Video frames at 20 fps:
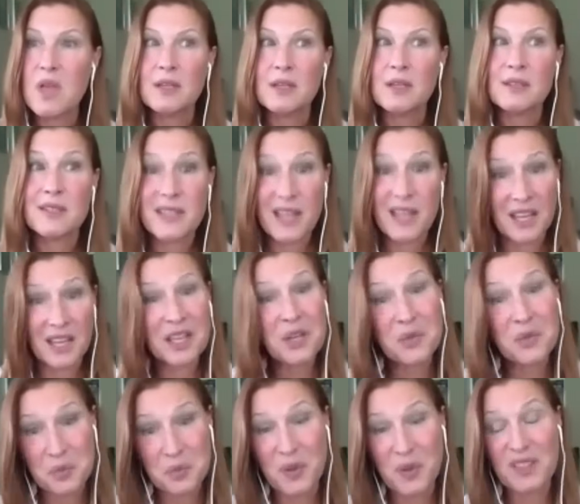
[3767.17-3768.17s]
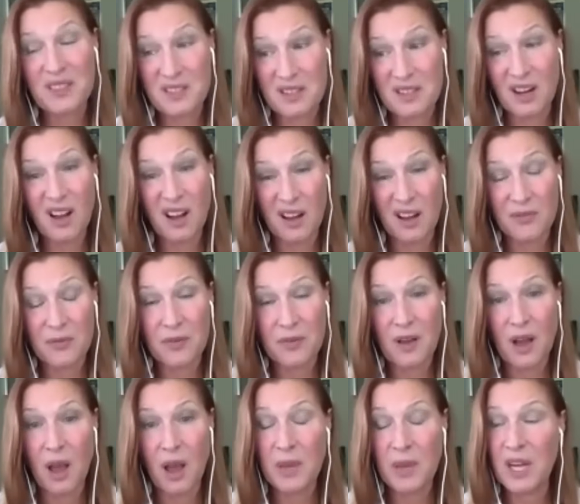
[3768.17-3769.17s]
Stanley was pissed off.
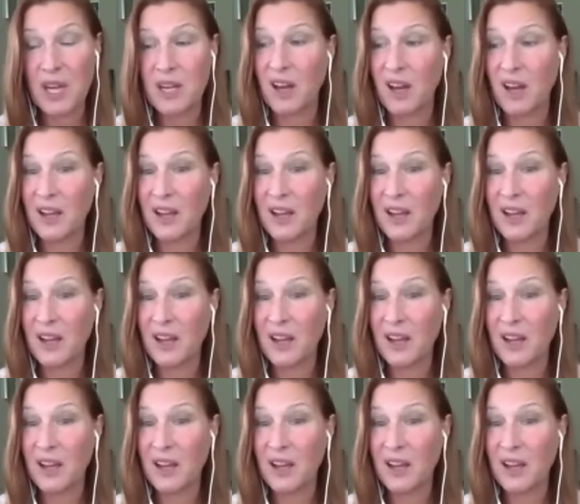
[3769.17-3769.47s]
I mean,